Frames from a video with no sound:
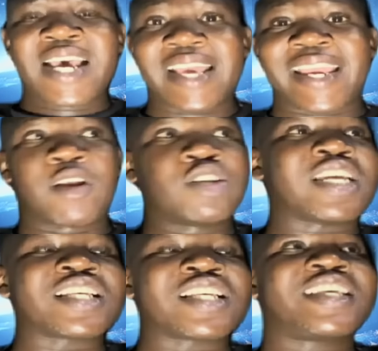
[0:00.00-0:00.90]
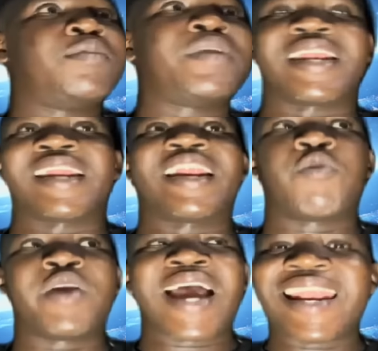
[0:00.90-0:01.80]
they cannot just kill me and run
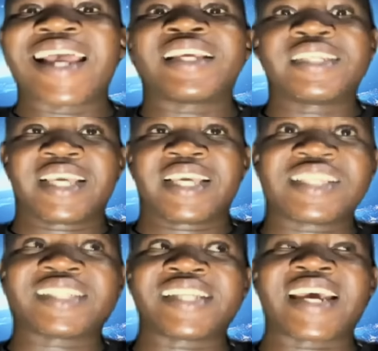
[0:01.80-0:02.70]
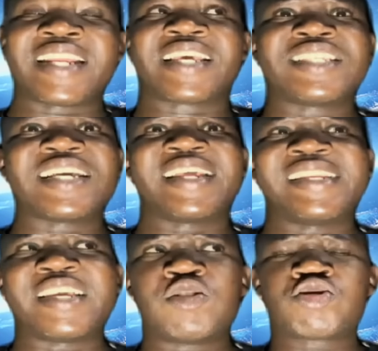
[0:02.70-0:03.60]
away, unlike in K Z N. K Z
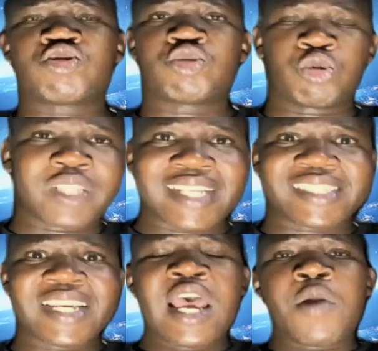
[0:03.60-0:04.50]
N, they used to do that.